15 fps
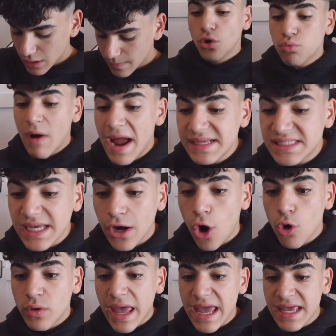Yo, Ryan said,
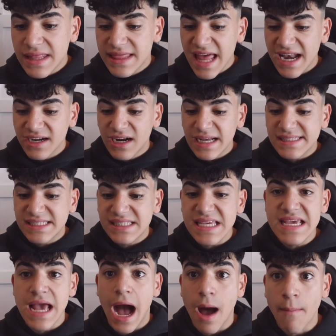okay, then let's see.